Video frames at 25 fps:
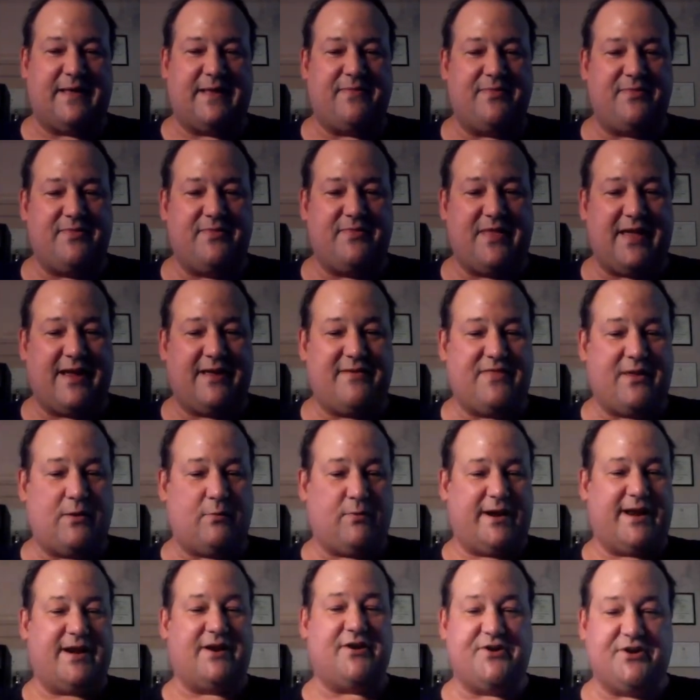but
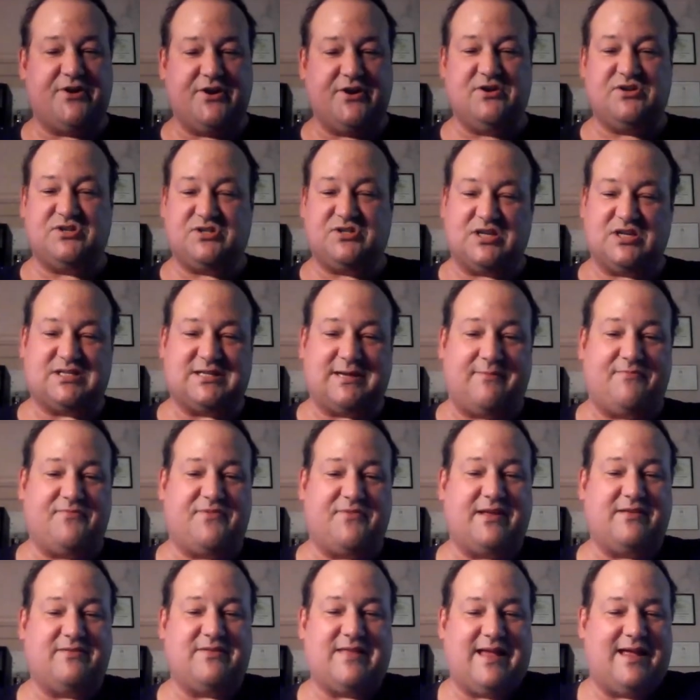they were introduced to
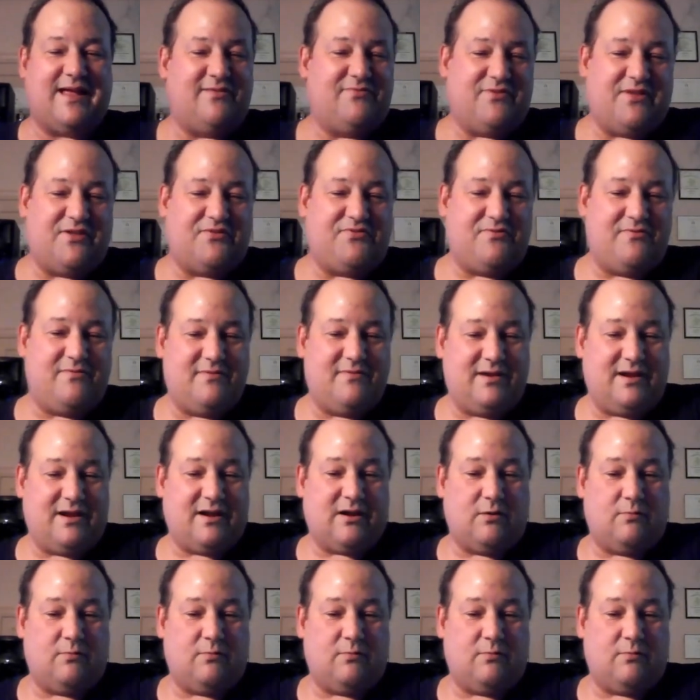something that that